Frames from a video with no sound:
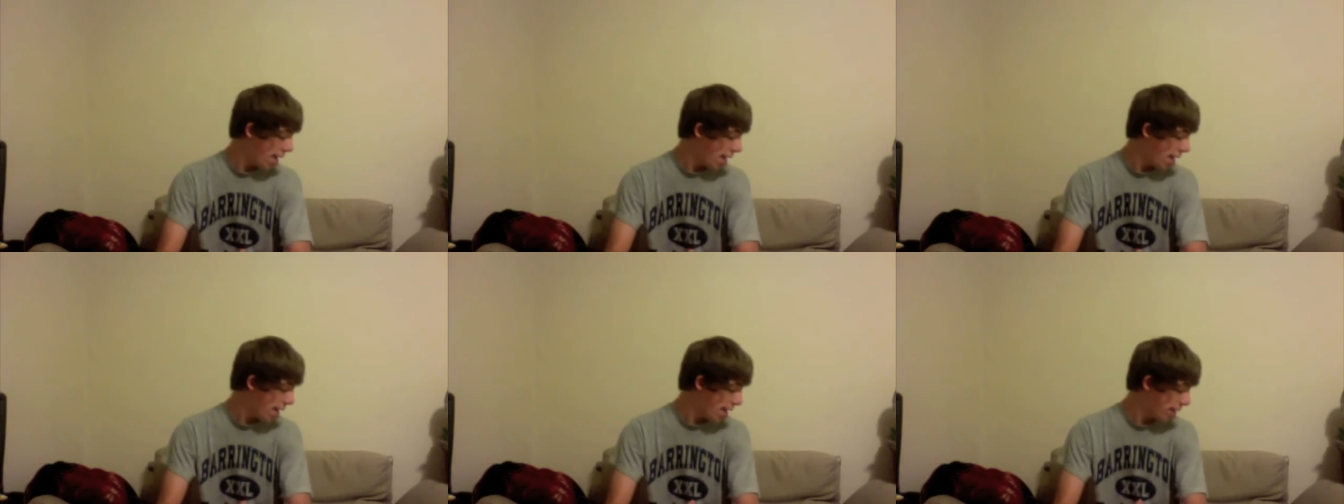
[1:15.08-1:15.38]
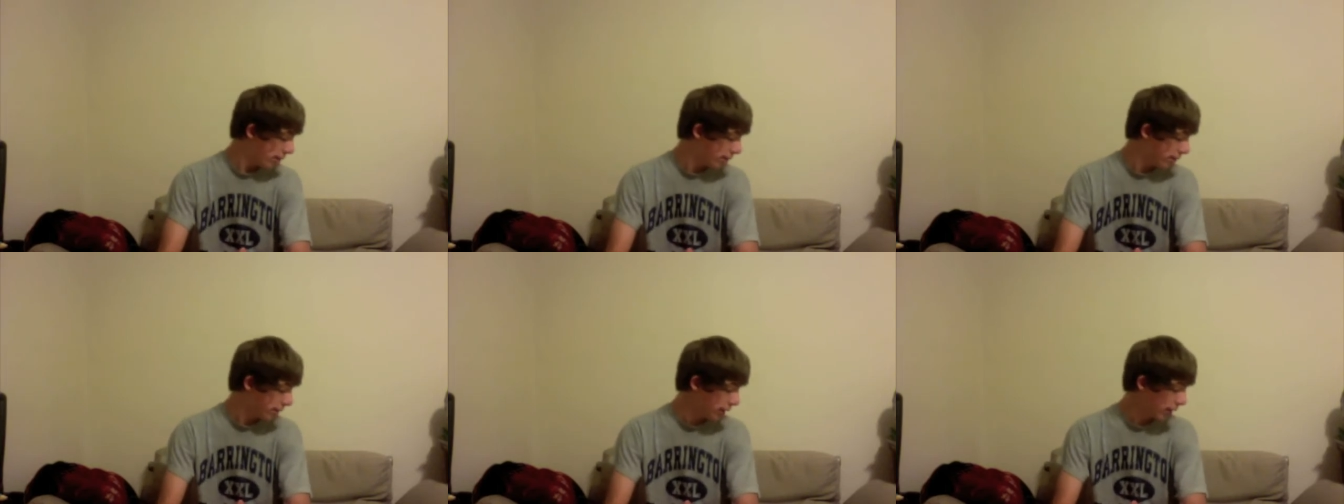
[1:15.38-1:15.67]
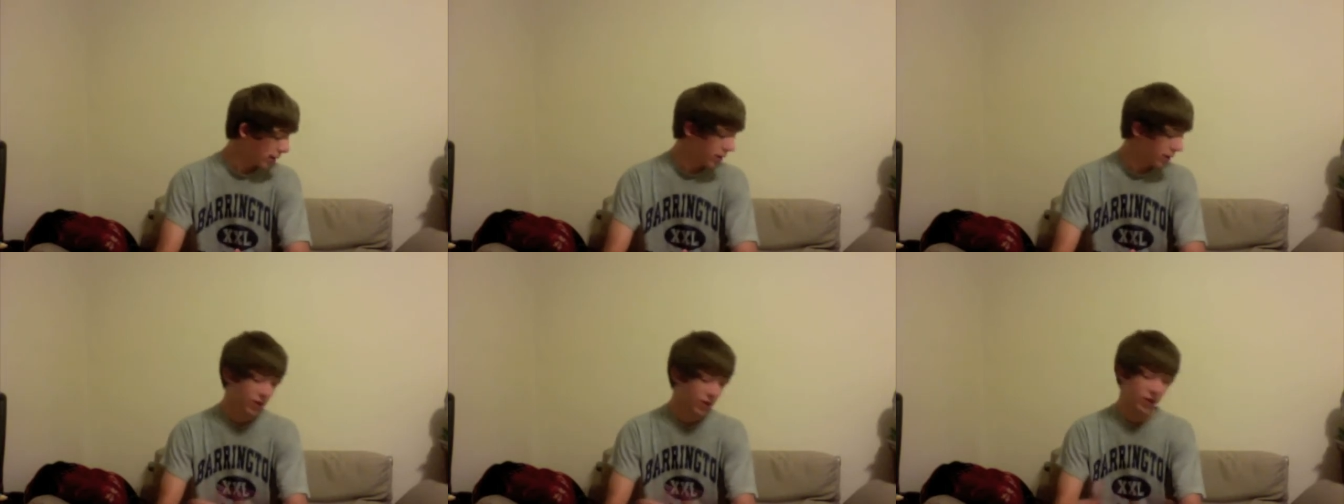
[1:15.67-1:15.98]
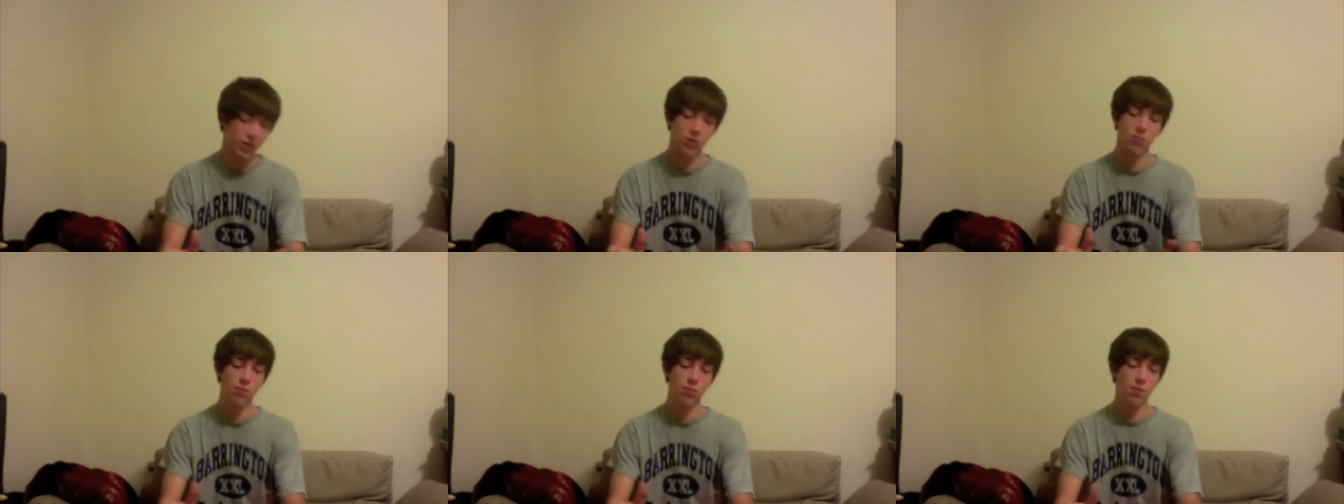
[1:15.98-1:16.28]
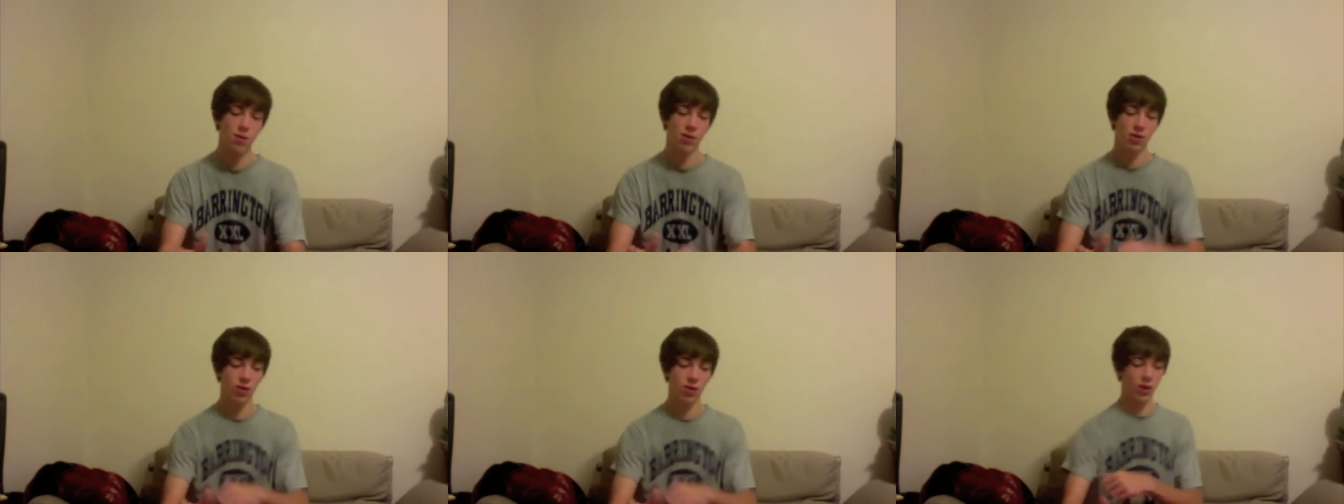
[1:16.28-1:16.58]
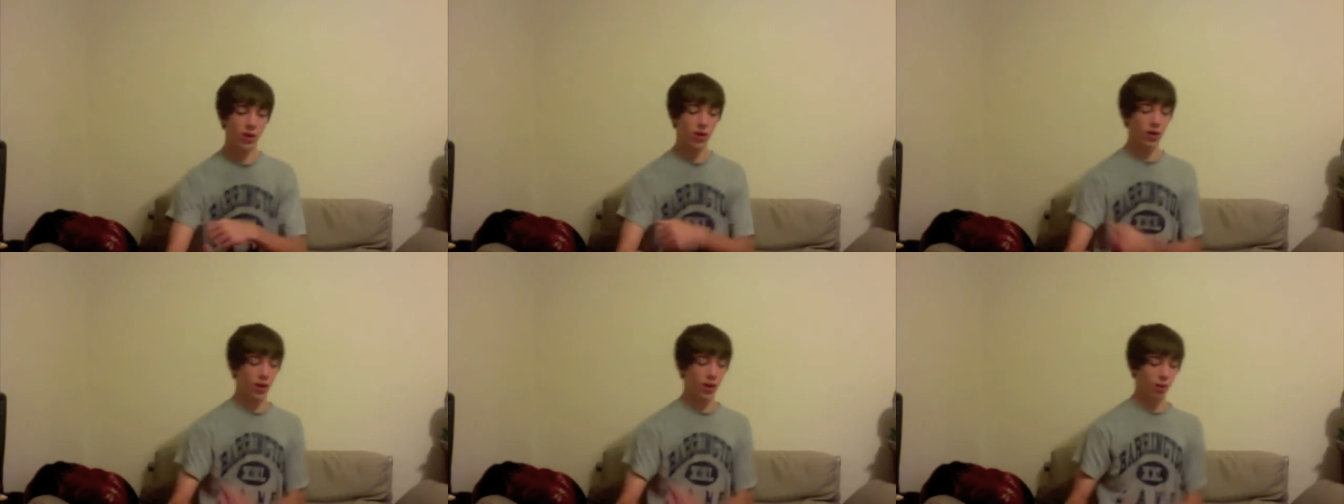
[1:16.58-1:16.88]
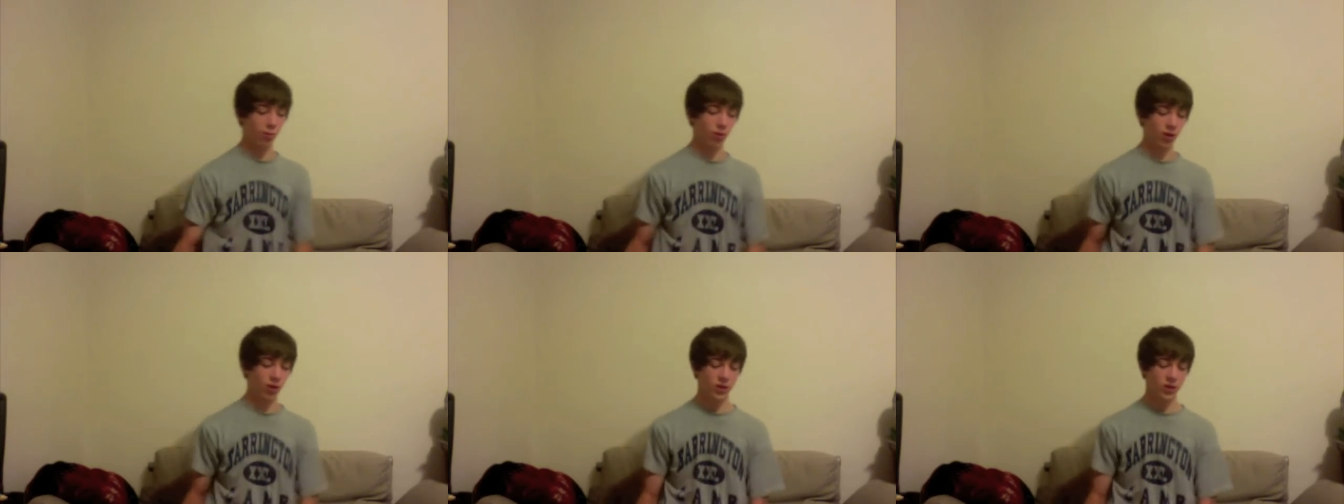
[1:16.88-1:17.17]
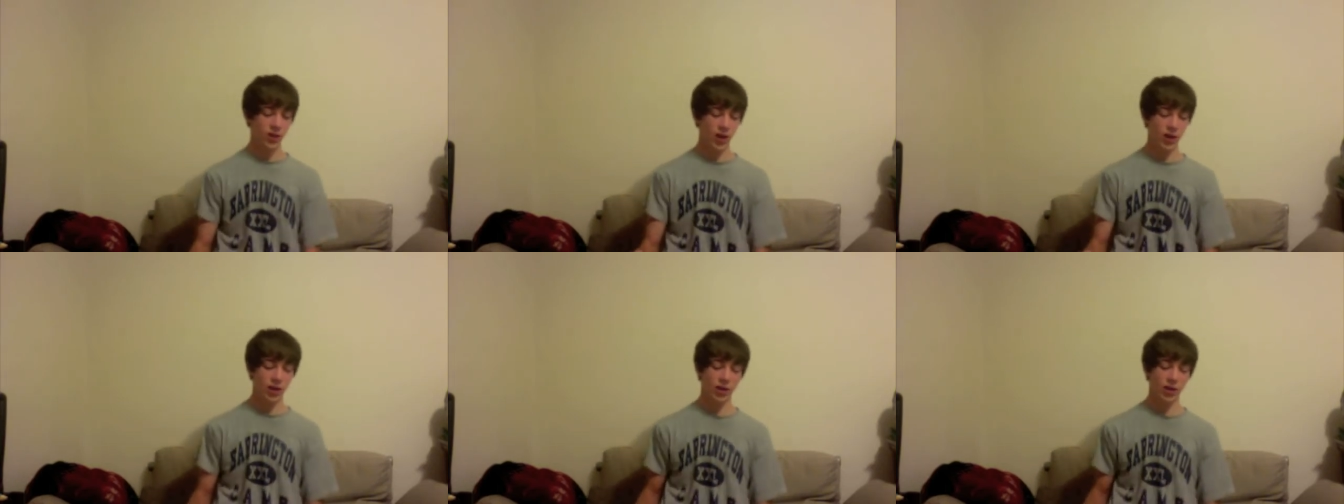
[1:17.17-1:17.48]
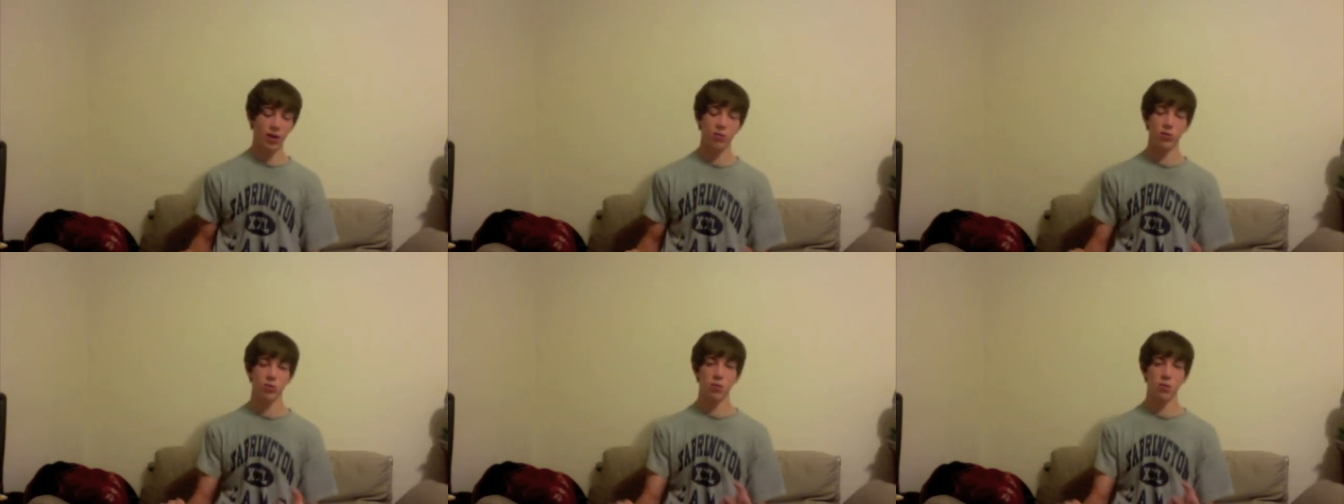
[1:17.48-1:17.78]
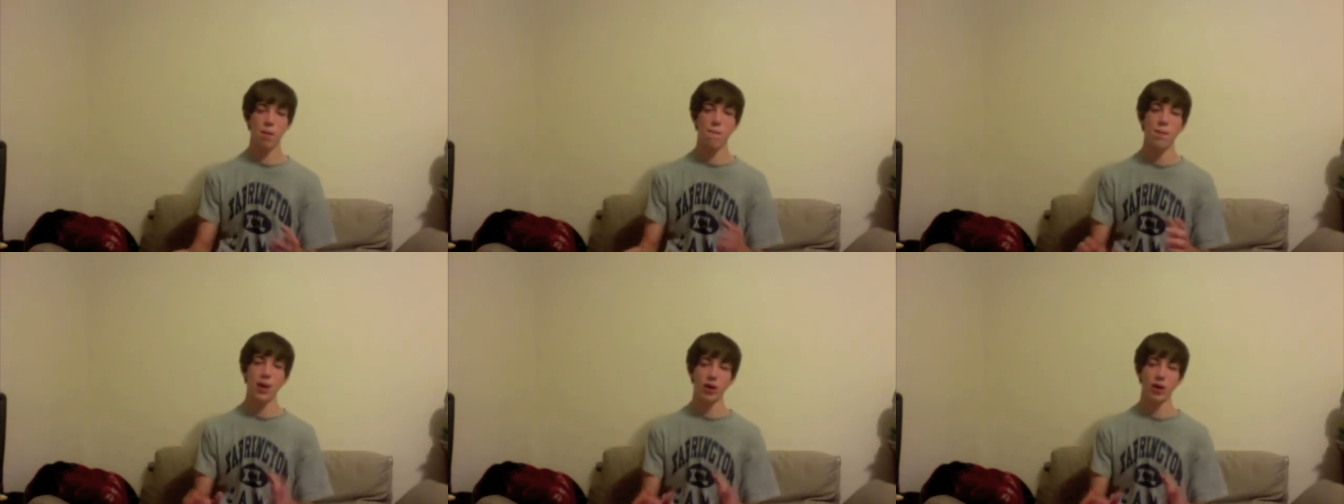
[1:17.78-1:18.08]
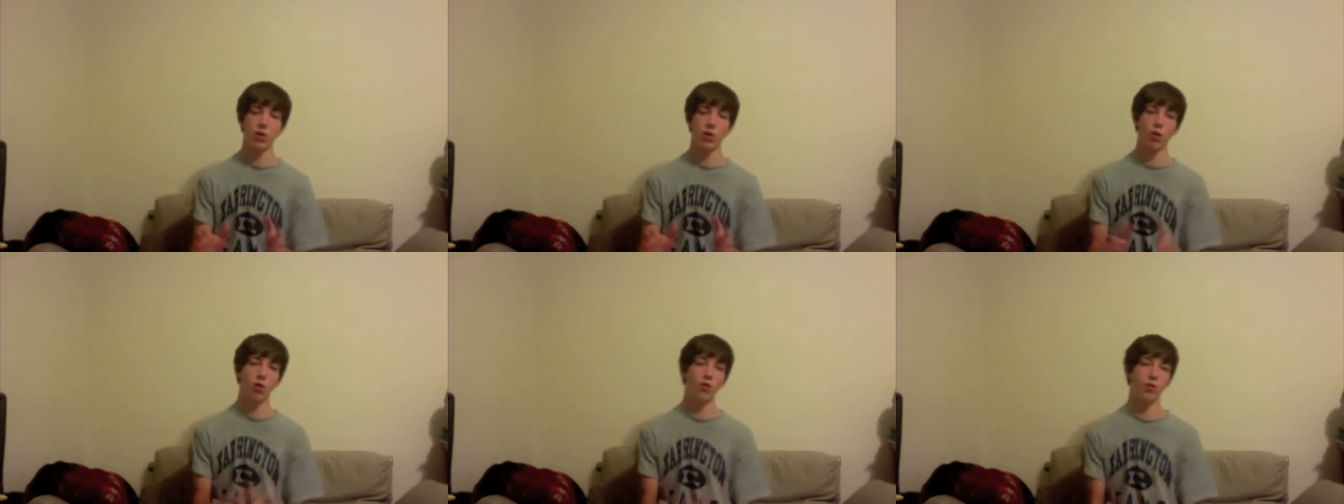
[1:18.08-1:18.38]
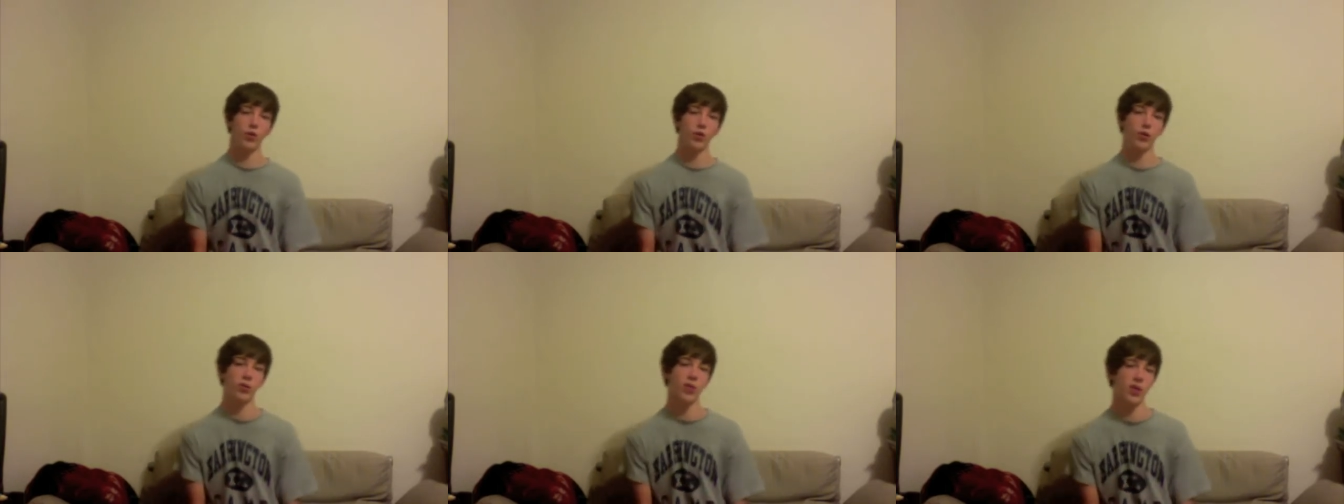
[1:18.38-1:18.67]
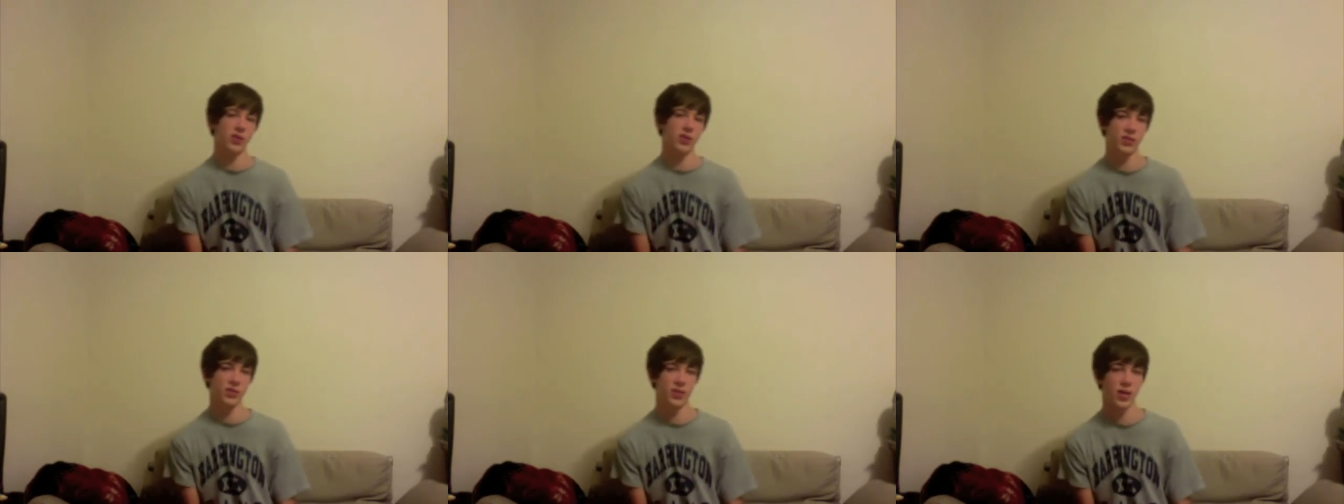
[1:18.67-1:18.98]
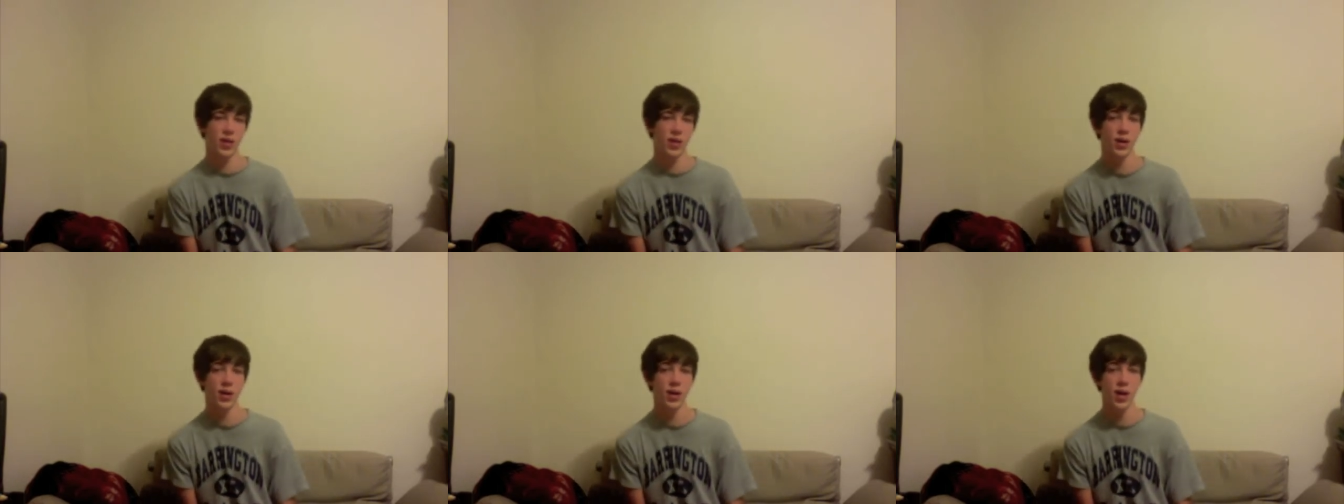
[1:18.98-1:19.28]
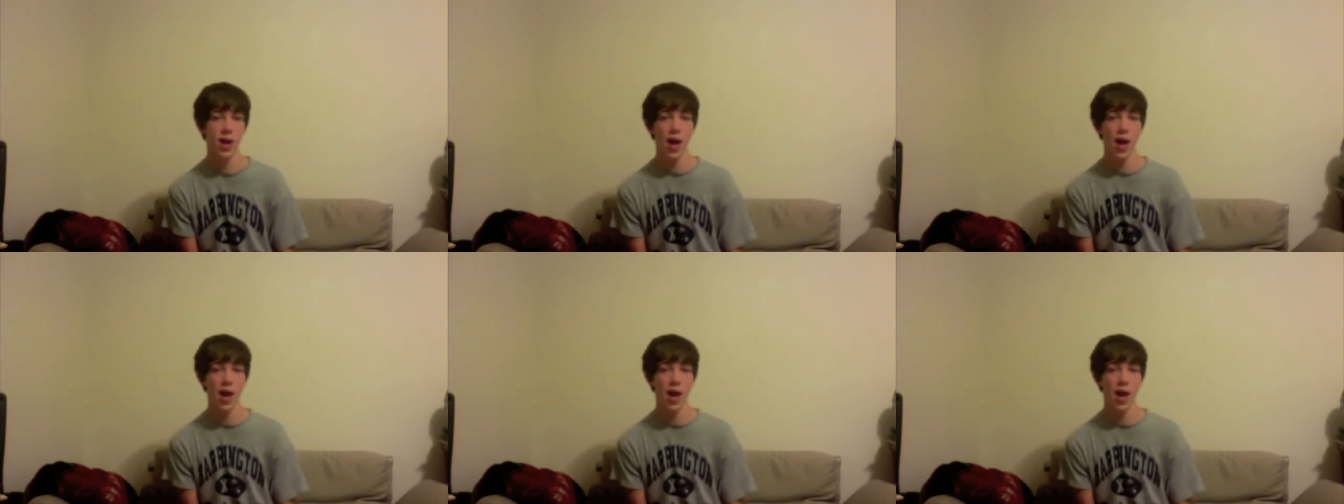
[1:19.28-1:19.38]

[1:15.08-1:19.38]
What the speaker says: And that's the main thing. And I'm really excited. That was my main goal for 2010.